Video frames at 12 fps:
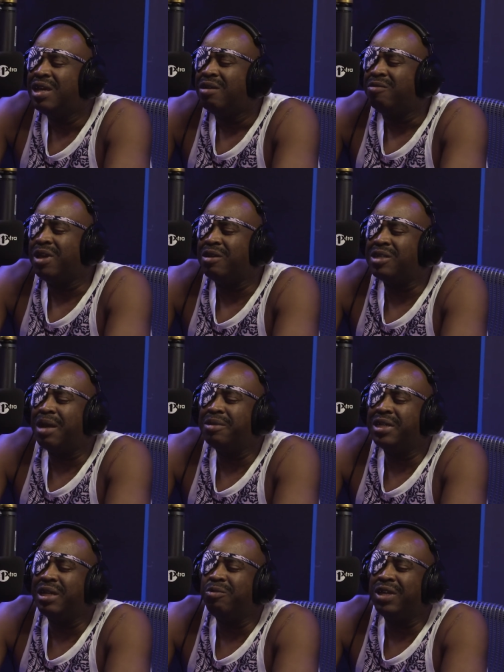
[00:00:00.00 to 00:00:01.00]
we
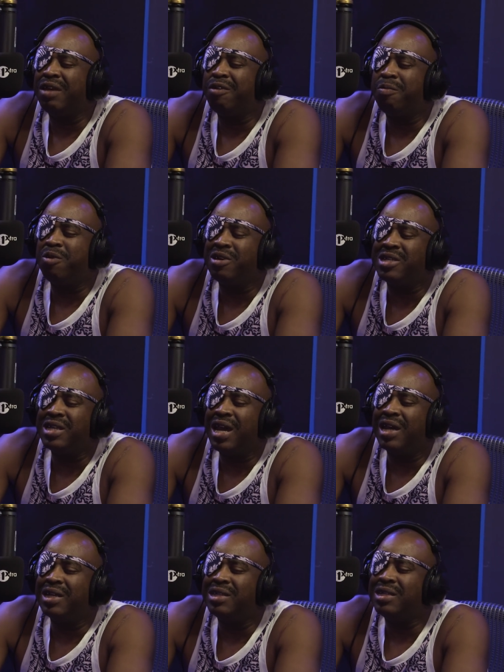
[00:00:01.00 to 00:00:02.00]
adopted it, we give it
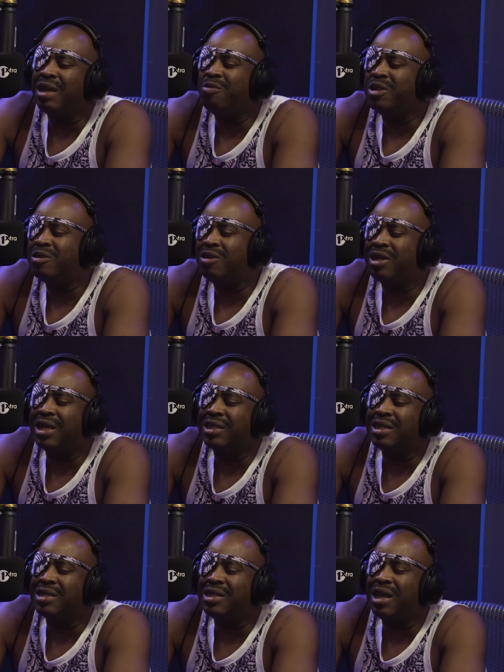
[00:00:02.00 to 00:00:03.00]
personality, and we talk like
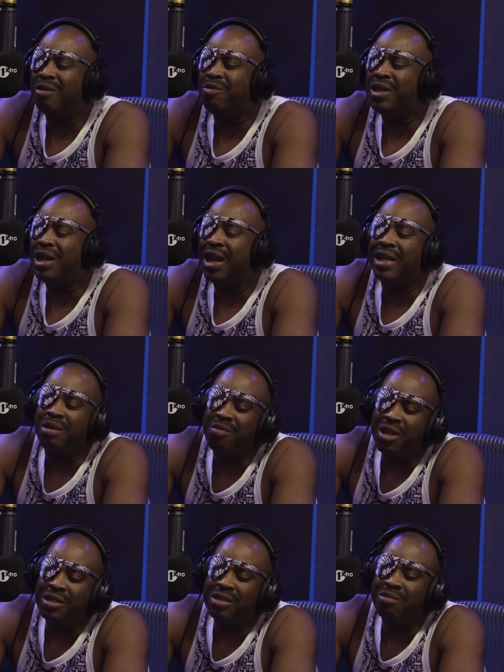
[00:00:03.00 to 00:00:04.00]
this now. We are like the
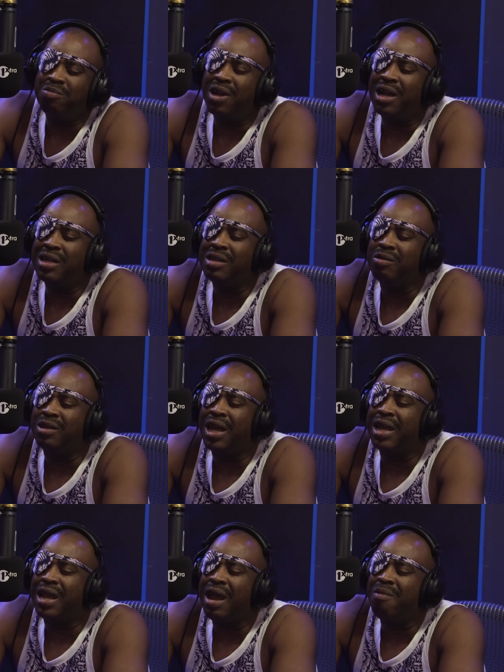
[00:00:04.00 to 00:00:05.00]
melting pot,
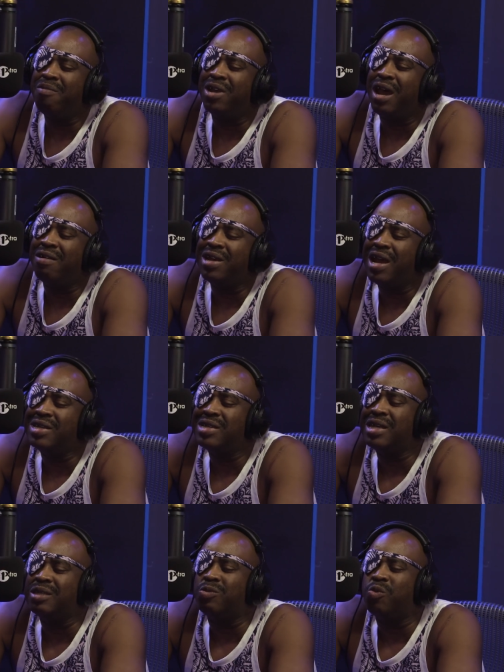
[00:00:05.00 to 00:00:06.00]
like how how Nas
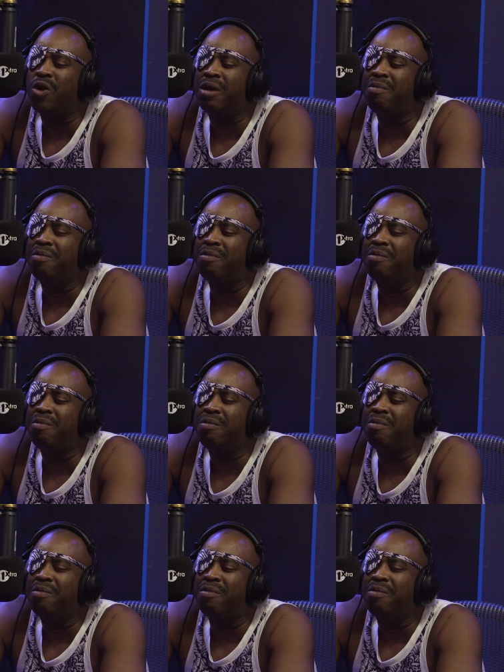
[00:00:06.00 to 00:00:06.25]
says one